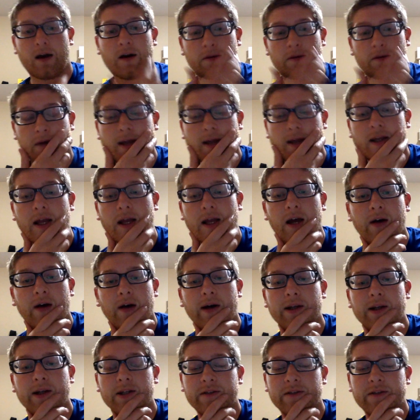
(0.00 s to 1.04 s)
Right now
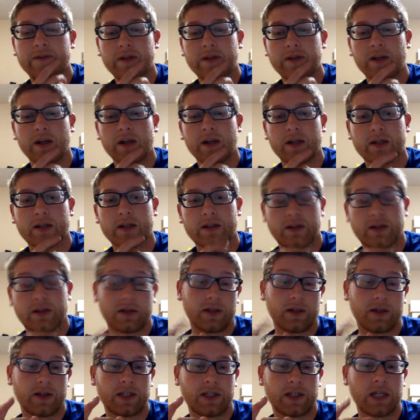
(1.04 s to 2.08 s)
I just finished
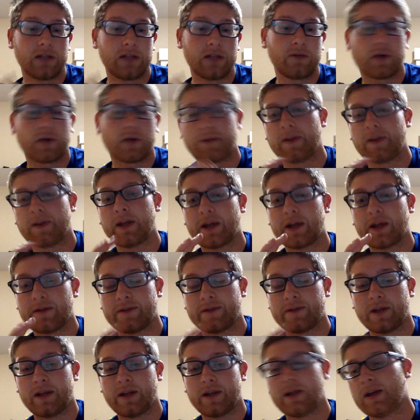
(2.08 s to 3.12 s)
season 1 of The
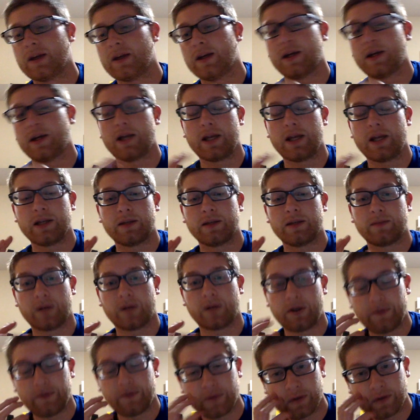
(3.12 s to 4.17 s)
Gifted. It is a
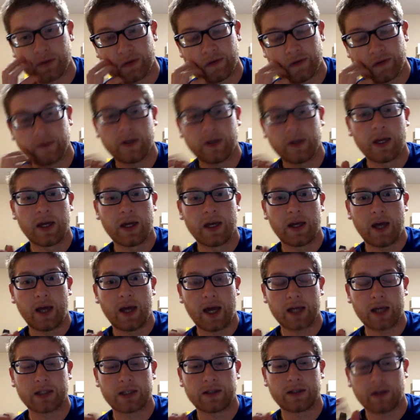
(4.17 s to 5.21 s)
Marvel
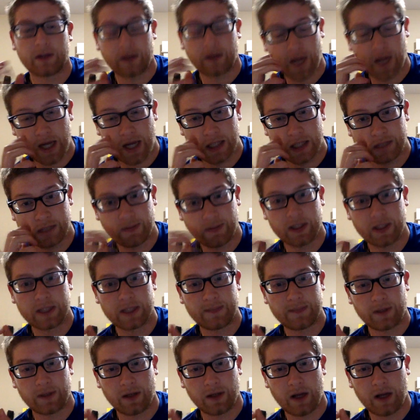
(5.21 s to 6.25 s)
X-Men
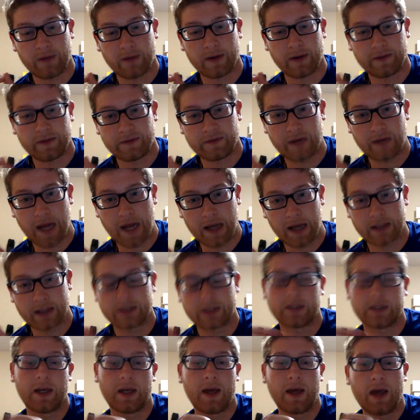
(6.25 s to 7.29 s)
spinoff on
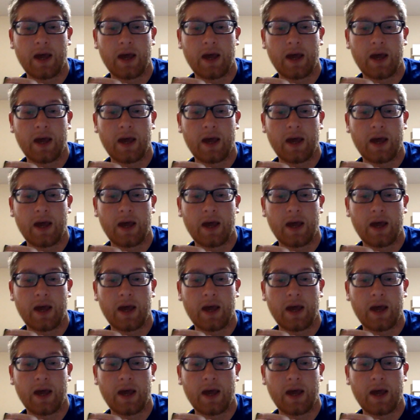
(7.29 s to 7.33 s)
Fox.